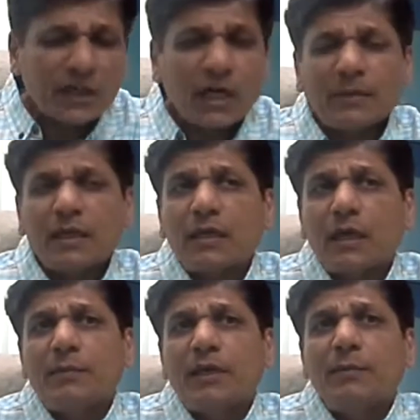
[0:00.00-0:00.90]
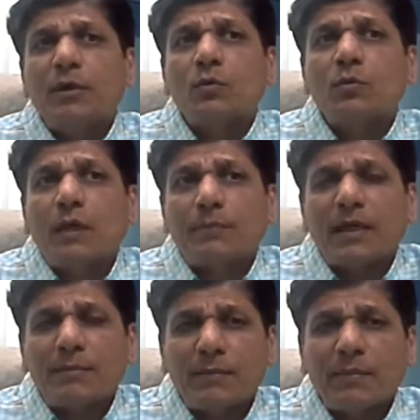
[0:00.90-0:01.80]
I've been able to
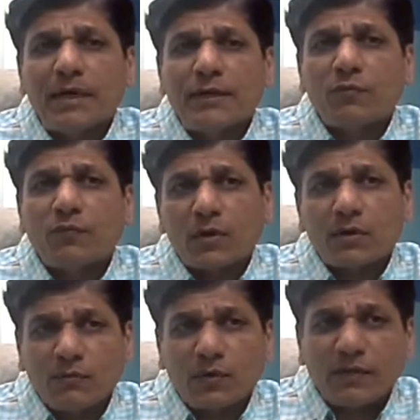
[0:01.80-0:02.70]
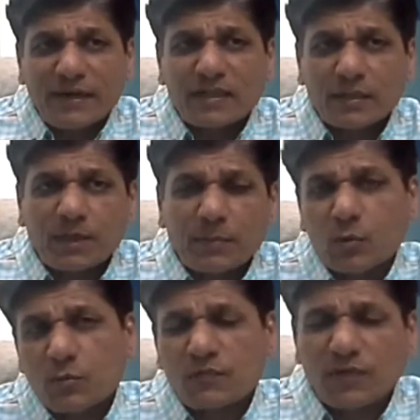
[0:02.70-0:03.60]
apply my mind to for quite some time,
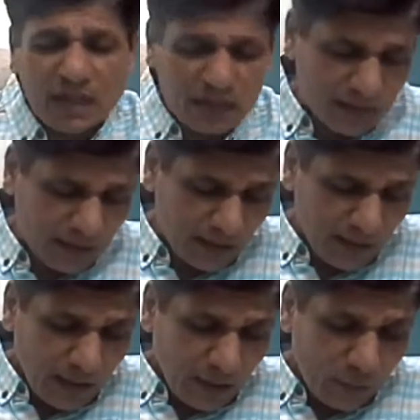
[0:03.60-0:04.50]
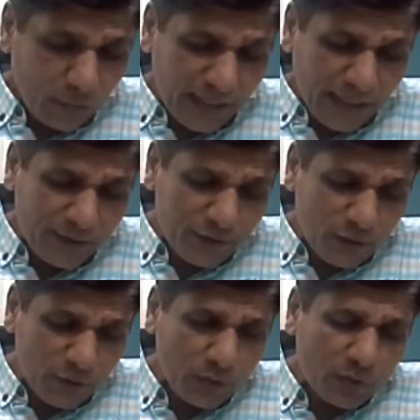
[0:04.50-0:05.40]
almost for last 2 decades or
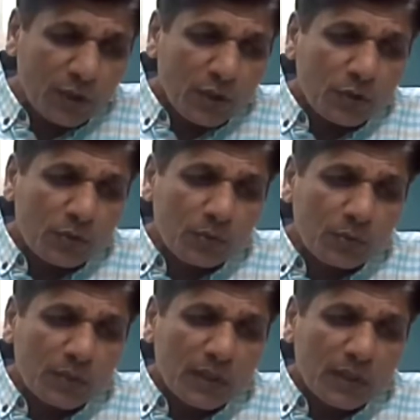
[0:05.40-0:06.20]
so, to